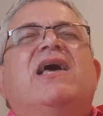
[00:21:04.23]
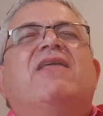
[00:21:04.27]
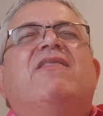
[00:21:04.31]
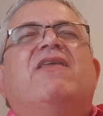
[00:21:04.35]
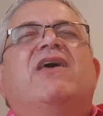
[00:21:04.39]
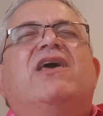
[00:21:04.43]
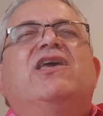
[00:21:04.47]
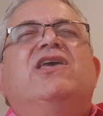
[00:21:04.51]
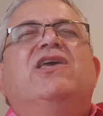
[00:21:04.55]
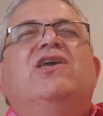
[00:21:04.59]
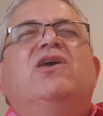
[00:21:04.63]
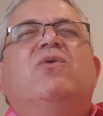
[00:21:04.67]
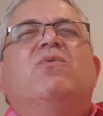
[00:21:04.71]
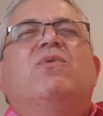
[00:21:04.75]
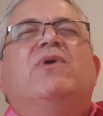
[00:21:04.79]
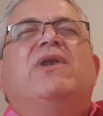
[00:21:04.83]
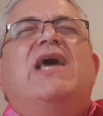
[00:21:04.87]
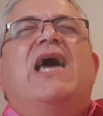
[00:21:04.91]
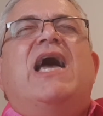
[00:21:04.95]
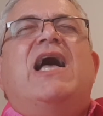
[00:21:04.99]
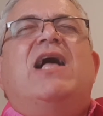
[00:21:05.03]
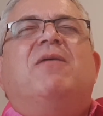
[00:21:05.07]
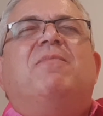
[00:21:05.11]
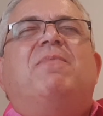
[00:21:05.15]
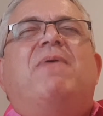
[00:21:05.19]
that you would
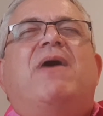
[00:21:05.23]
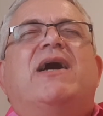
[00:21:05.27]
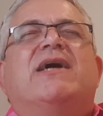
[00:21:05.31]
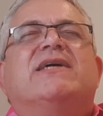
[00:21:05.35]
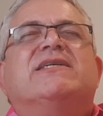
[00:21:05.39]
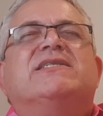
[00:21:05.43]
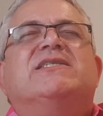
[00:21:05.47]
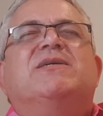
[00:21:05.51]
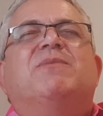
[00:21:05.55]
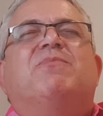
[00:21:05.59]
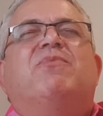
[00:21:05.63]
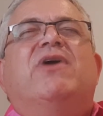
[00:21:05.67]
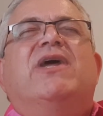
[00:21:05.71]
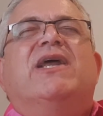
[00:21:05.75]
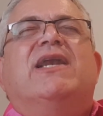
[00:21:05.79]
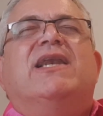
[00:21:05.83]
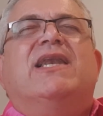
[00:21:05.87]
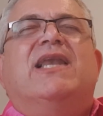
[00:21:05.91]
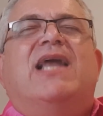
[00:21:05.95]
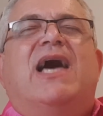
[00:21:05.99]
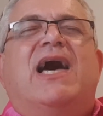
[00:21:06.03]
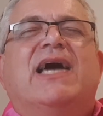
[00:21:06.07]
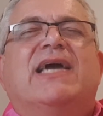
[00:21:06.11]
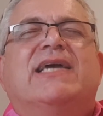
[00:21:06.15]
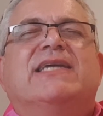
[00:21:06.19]
help us to bring
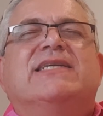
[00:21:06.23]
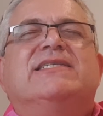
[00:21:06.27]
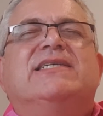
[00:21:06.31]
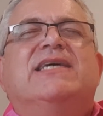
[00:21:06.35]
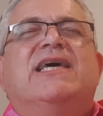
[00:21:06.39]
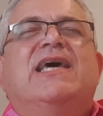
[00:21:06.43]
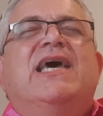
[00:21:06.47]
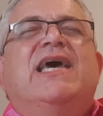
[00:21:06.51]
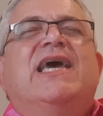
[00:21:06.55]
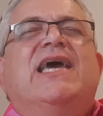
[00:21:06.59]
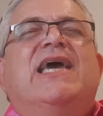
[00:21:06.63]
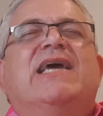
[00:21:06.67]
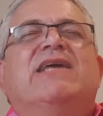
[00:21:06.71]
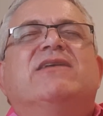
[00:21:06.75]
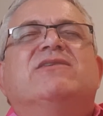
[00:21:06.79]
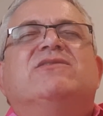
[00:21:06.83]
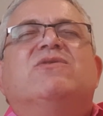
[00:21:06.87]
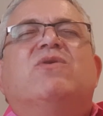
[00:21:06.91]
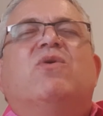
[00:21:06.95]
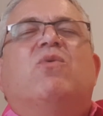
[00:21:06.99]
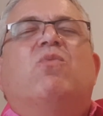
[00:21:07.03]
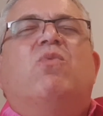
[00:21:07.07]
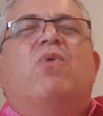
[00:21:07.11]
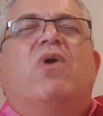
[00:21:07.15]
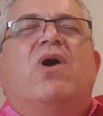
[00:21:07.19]
light
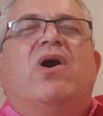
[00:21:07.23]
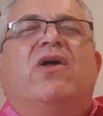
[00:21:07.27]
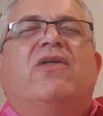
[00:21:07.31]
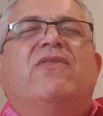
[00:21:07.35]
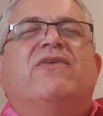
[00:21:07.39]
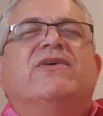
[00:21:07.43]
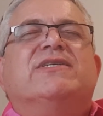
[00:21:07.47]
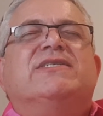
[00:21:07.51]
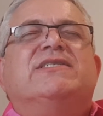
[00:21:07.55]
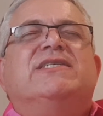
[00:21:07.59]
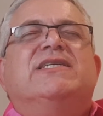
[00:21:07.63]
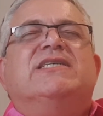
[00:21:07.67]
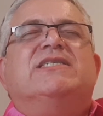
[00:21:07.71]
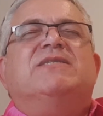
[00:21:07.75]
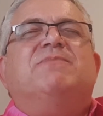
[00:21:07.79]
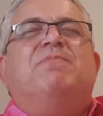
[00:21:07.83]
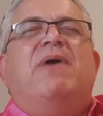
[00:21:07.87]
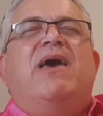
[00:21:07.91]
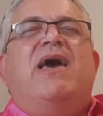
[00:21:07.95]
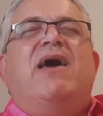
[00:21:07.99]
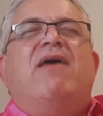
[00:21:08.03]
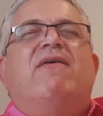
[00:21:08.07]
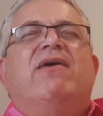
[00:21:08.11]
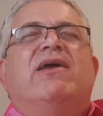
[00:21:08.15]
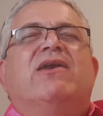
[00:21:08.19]
into a world that's
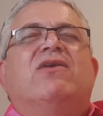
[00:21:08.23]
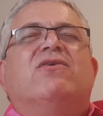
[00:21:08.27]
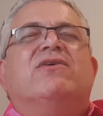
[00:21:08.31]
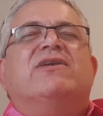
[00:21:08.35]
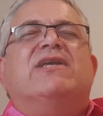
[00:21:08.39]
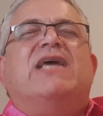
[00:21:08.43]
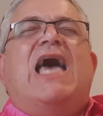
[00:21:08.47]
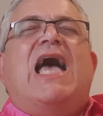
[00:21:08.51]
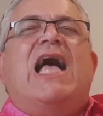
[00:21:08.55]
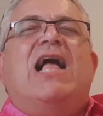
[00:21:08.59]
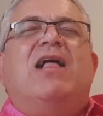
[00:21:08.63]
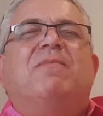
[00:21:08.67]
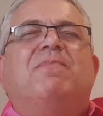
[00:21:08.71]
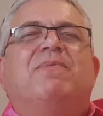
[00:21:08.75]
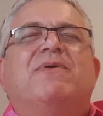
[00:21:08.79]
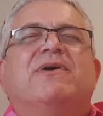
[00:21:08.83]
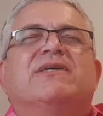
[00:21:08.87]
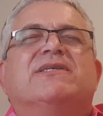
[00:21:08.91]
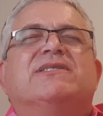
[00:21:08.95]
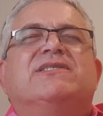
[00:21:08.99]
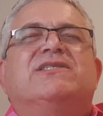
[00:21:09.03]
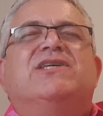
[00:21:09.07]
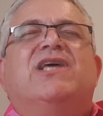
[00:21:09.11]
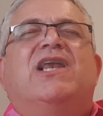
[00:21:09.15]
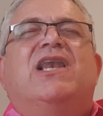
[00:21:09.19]
despairing. Lord, help
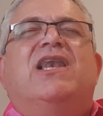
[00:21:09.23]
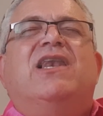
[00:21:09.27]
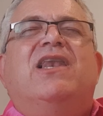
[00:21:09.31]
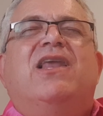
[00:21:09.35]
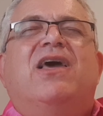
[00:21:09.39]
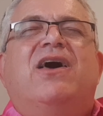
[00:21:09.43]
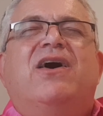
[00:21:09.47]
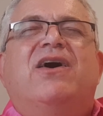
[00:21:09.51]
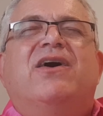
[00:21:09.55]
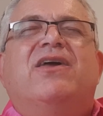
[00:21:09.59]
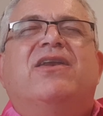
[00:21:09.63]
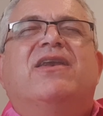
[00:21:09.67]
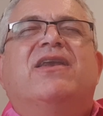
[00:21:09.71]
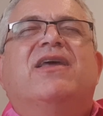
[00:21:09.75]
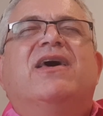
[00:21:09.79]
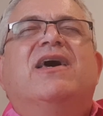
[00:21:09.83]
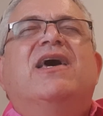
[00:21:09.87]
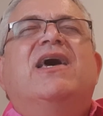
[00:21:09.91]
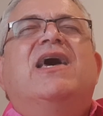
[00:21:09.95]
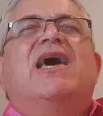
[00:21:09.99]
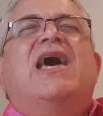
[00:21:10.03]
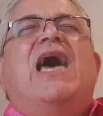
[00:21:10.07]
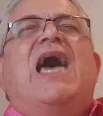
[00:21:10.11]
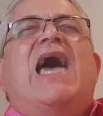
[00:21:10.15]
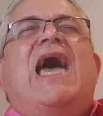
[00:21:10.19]
us to learn
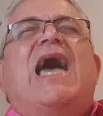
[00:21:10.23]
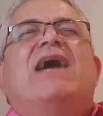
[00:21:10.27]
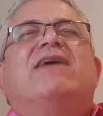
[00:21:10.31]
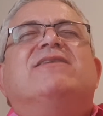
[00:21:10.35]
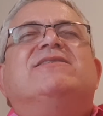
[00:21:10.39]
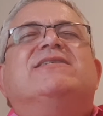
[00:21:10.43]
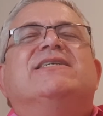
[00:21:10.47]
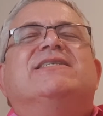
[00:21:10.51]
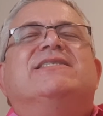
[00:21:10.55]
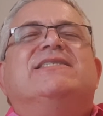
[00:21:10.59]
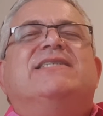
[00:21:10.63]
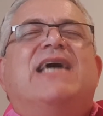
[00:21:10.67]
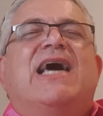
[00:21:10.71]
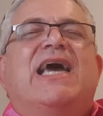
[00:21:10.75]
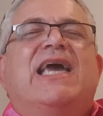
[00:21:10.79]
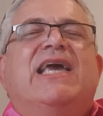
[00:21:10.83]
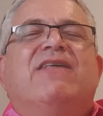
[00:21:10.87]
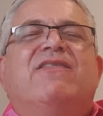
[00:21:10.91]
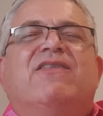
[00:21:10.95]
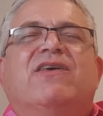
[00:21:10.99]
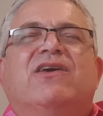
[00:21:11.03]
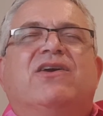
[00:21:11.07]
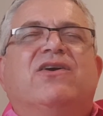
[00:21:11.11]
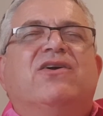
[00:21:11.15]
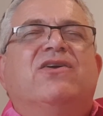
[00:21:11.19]
how to
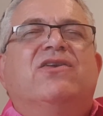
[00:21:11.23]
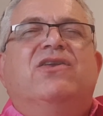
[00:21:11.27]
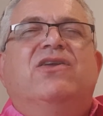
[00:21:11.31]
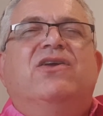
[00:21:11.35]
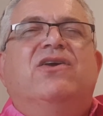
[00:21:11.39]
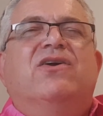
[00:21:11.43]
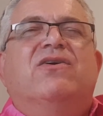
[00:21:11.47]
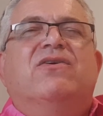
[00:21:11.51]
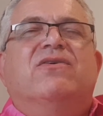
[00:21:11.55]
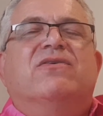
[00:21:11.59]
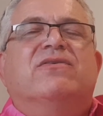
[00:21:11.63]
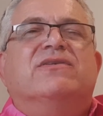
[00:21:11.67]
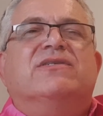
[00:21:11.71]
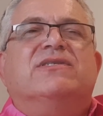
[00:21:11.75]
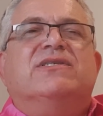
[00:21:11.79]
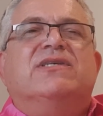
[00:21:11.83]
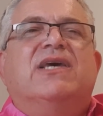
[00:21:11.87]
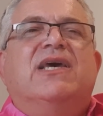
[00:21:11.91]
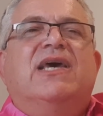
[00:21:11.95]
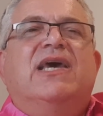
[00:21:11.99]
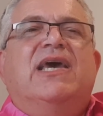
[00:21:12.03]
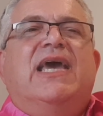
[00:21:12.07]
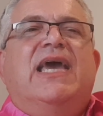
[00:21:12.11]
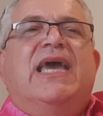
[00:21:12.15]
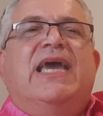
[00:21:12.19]
take the good news
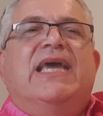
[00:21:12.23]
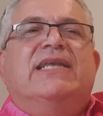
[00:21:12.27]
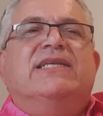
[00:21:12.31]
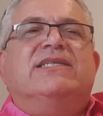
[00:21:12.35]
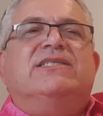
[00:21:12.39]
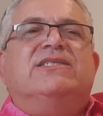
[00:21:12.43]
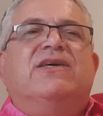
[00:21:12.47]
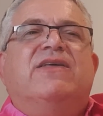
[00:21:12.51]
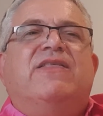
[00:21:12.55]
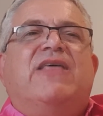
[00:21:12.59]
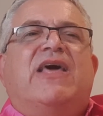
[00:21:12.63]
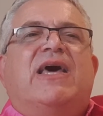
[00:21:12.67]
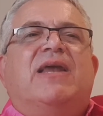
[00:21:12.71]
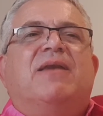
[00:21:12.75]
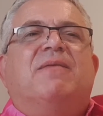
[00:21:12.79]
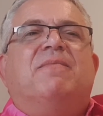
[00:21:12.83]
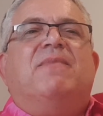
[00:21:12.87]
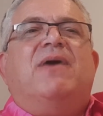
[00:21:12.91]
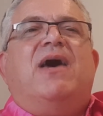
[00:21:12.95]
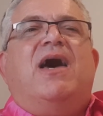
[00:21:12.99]
into that